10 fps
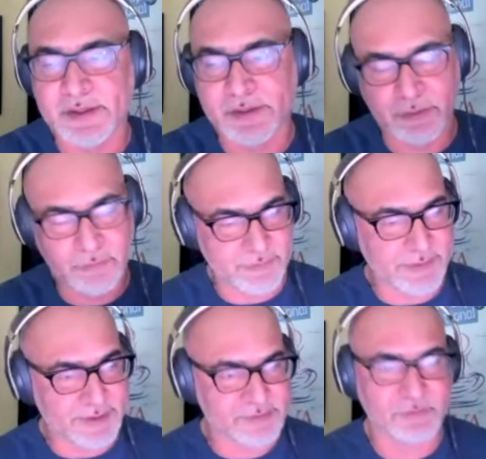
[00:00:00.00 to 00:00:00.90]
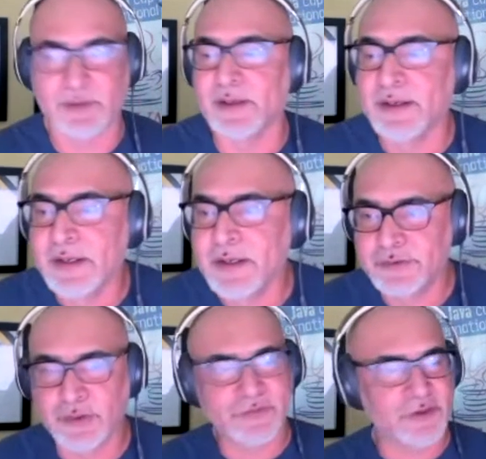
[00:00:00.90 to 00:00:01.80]
and go to the next one.
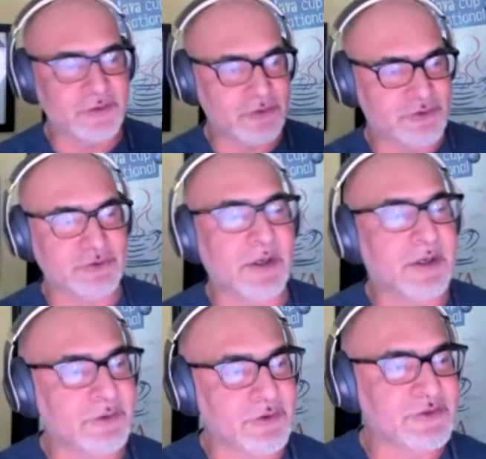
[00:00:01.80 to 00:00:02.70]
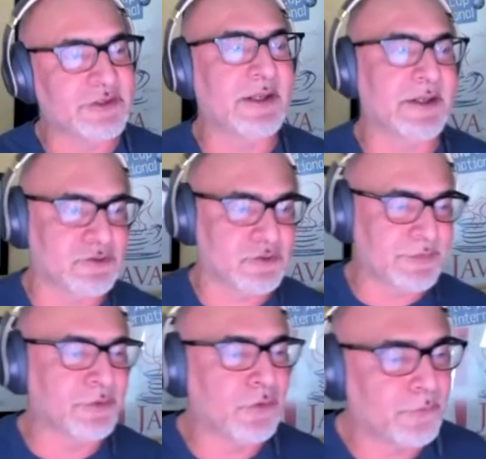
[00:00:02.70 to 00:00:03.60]
So if you're used to using like
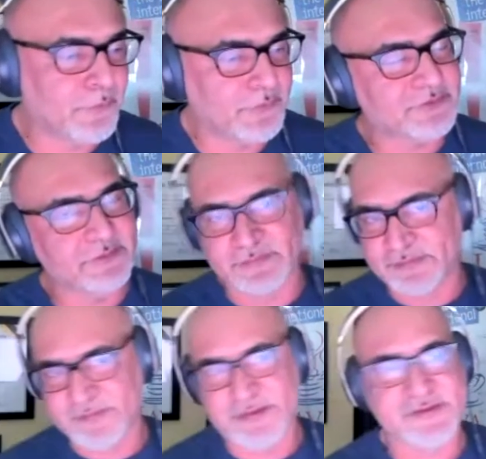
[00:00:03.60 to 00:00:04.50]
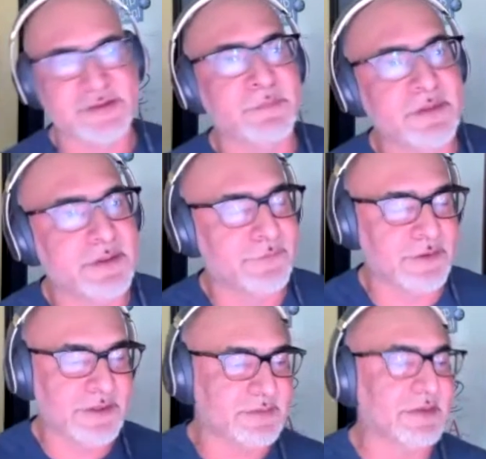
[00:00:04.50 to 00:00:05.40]
Jupyter notebooks, very similar. If you
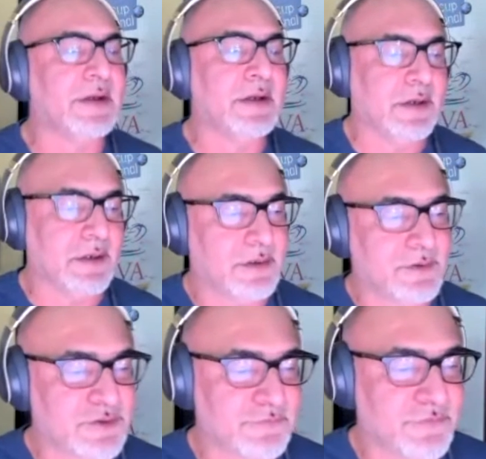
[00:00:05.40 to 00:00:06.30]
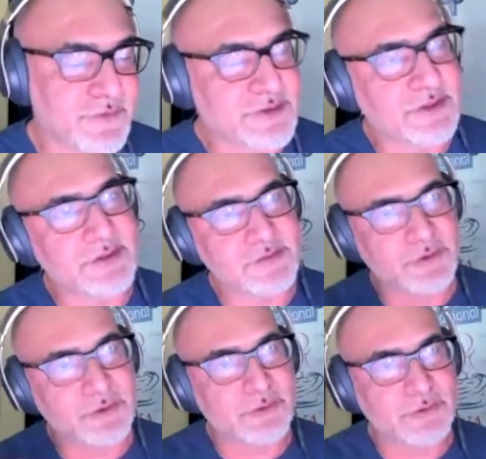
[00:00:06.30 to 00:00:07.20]
hit shift return, it's
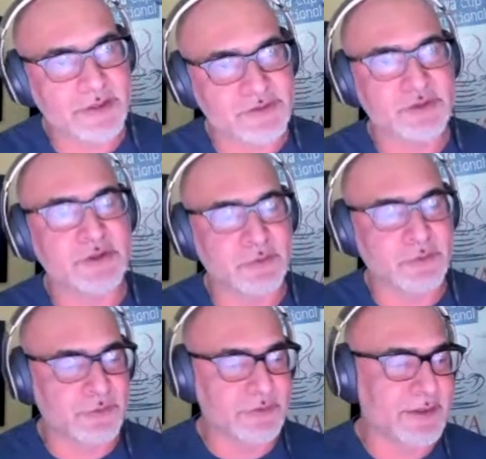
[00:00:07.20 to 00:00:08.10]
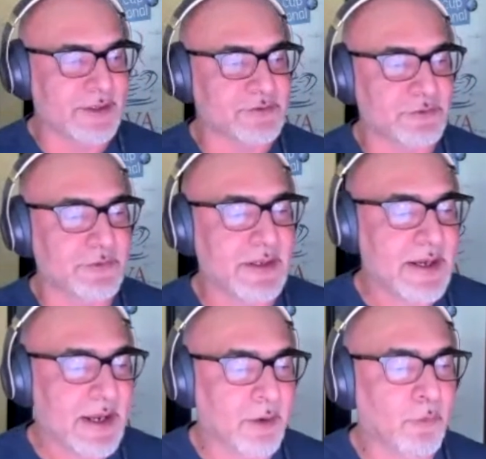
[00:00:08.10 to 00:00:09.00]
going to go to execute and go to the next goal.
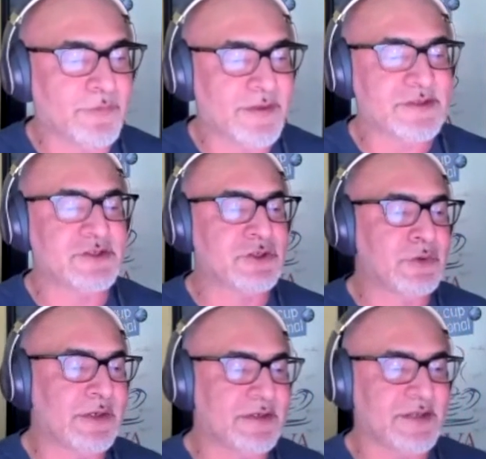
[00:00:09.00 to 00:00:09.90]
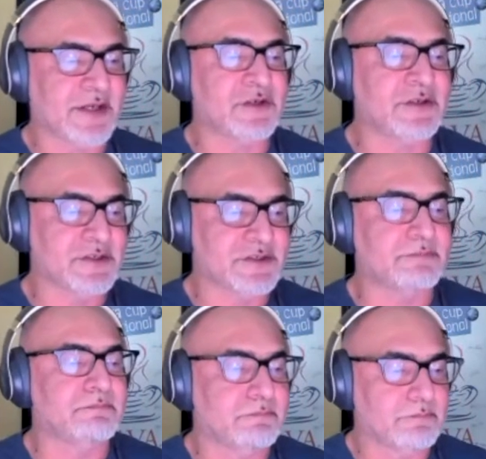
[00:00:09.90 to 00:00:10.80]
And what this is doing is actually
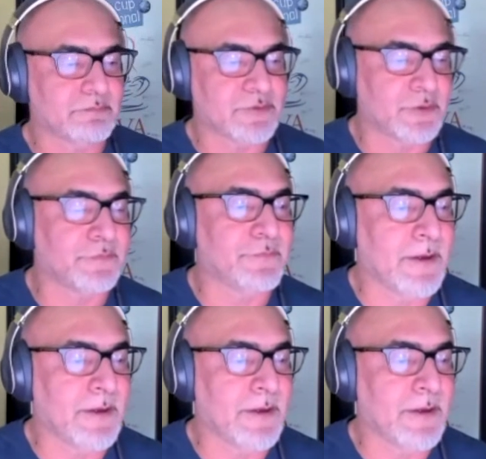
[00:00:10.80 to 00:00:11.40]
just sort of